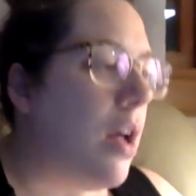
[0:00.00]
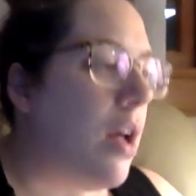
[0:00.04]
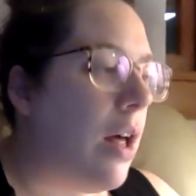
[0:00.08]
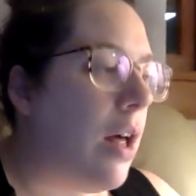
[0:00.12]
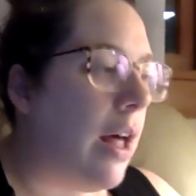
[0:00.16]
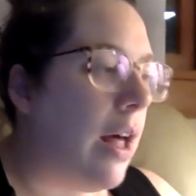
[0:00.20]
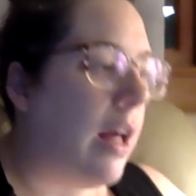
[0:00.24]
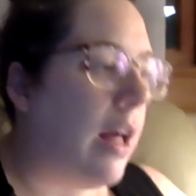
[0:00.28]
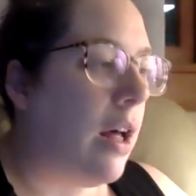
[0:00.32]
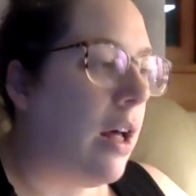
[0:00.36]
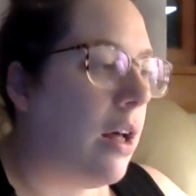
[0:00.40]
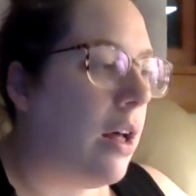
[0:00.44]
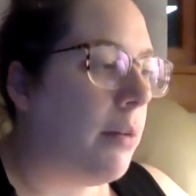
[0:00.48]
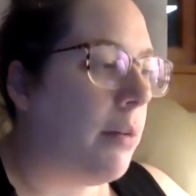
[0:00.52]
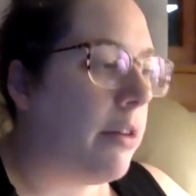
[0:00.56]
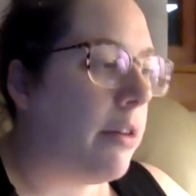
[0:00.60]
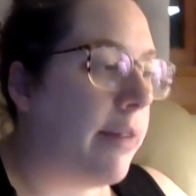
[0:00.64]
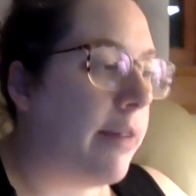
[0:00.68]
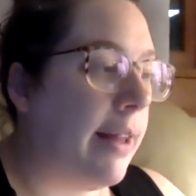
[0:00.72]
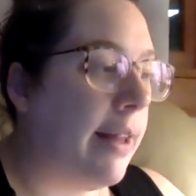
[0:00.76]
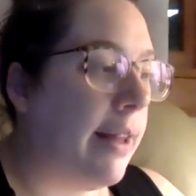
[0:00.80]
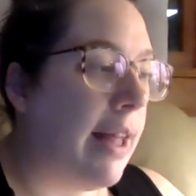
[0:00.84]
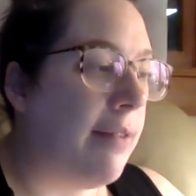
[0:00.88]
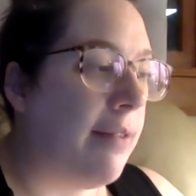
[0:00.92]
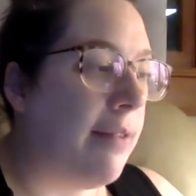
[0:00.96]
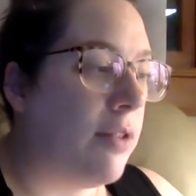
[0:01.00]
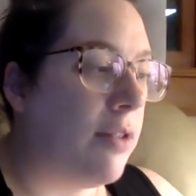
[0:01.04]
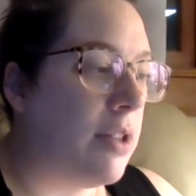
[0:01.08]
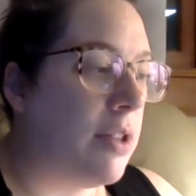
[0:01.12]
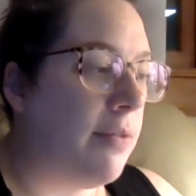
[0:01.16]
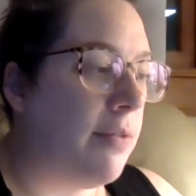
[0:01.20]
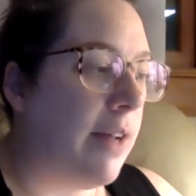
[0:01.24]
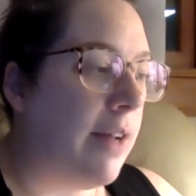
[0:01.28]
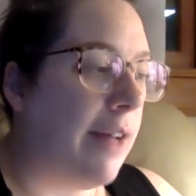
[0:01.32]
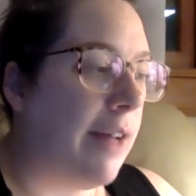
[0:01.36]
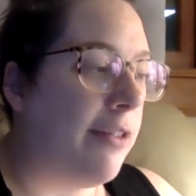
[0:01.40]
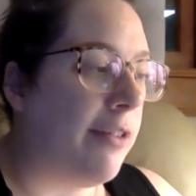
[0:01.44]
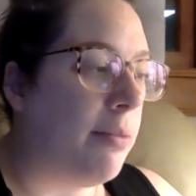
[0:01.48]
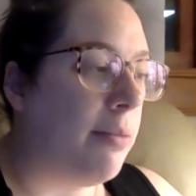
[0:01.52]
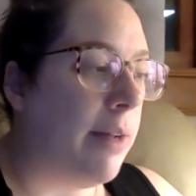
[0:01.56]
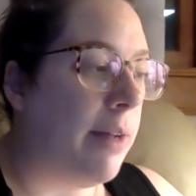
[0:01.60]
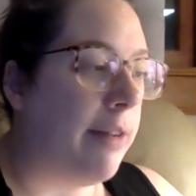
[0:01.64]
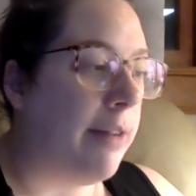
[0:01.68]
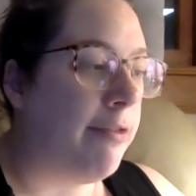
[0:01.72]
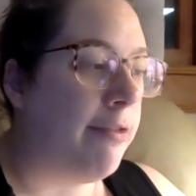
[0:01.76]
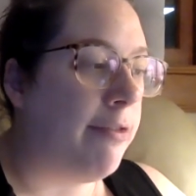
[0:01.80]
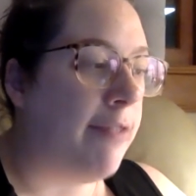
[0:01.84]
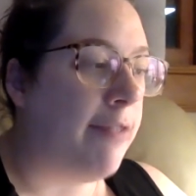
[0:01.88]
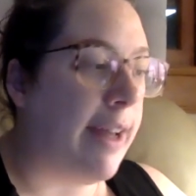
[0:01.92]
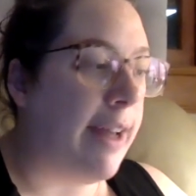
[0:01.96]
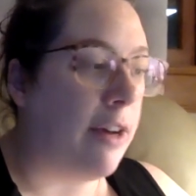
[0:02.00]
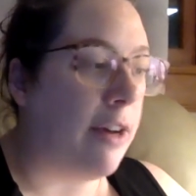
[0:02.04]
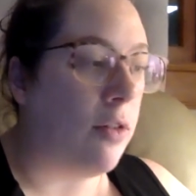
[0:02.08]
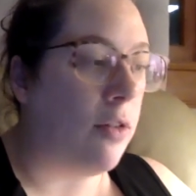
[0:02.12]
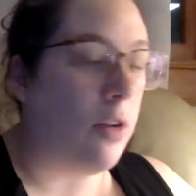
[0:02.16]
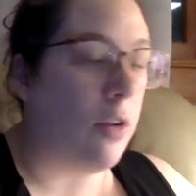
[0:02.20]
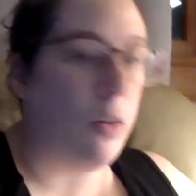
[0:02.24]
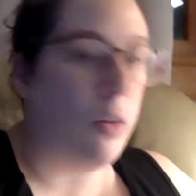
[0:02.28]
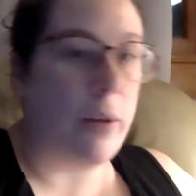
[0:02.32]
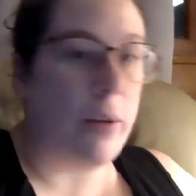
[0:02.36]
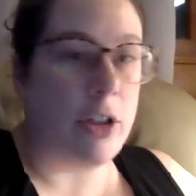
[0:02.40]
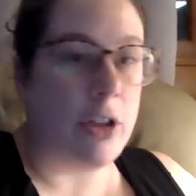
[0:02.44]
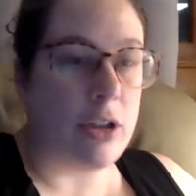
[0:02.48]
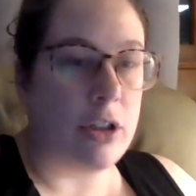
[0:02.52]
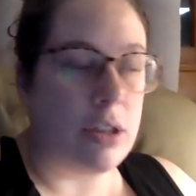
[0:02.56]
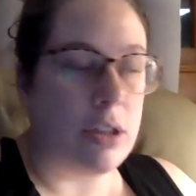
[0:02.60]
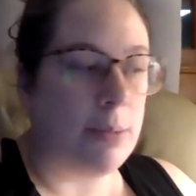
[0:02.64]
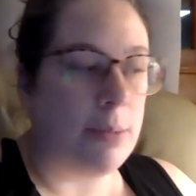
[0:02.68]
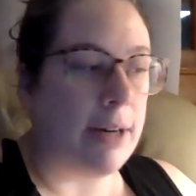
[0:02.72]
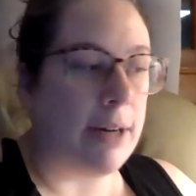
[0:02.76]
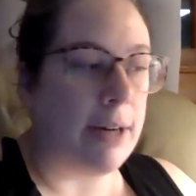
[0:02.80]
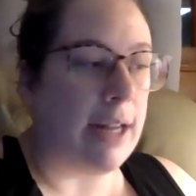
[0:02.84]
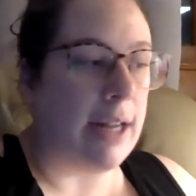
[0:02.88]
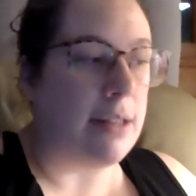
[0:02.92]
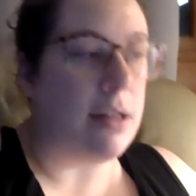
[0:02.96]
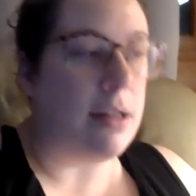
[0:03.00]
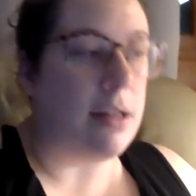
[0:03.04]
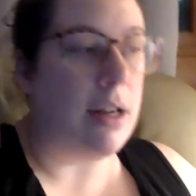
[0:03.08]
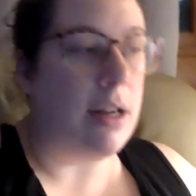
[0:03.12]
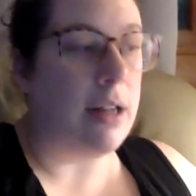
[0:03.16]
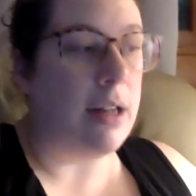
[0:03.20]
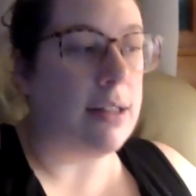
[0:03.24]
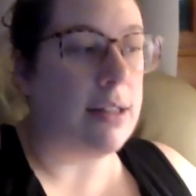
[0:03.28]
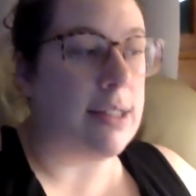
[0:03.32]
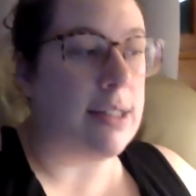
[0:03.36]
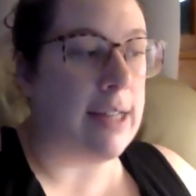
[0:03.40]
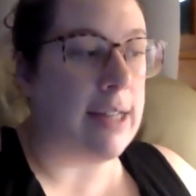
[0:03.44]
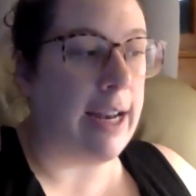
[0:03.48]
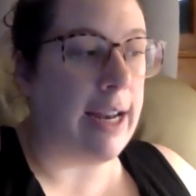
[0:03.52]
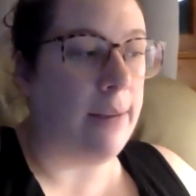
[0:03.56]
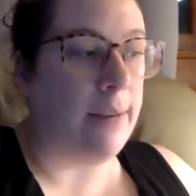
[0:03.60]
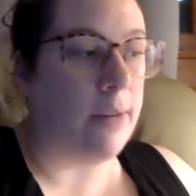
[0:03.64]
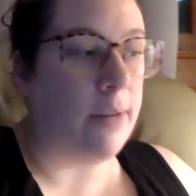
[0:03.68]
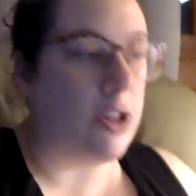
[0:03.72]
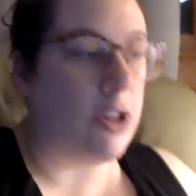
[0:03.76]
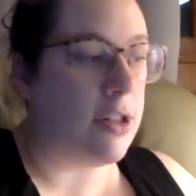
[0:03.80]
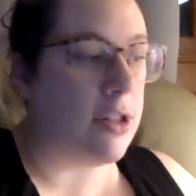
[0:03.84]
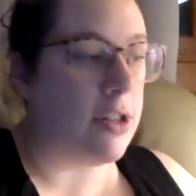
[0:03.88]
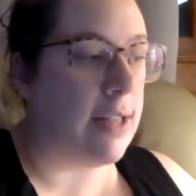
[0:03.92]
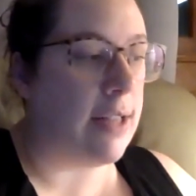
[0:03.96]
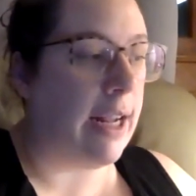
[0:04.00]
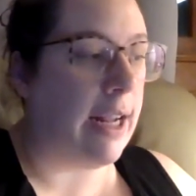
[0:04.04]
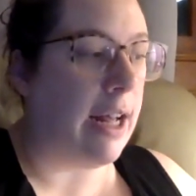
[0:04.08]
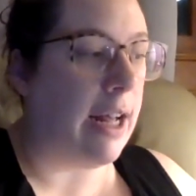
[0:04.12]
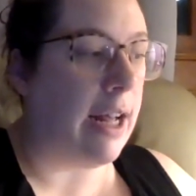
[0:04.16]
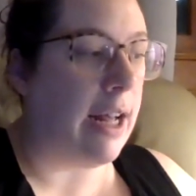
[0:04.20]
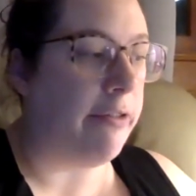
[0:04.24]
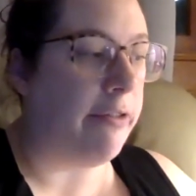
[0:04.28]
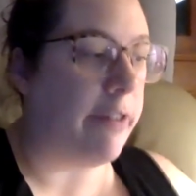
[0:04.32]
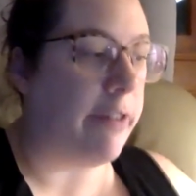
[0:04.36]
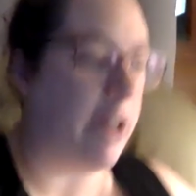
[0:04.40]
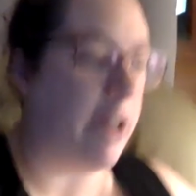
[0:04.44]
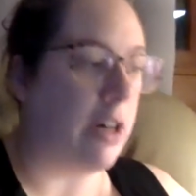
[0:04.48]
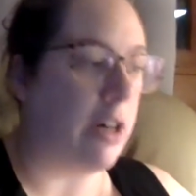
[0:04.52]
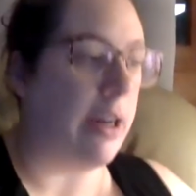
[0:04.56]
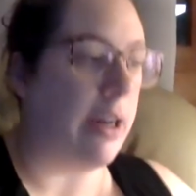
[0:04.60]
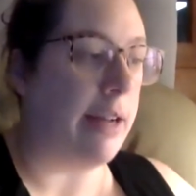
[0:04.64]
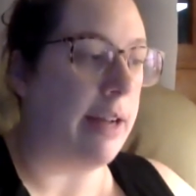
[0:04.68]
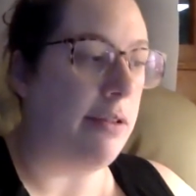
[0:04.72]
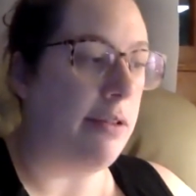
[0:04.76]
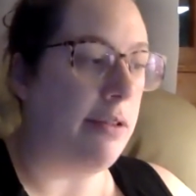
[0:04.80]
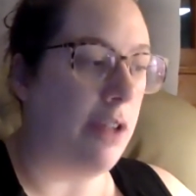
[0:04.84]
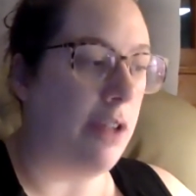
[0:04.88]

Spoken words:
3 levels of government: federal, which is the president; state, which is the governor; and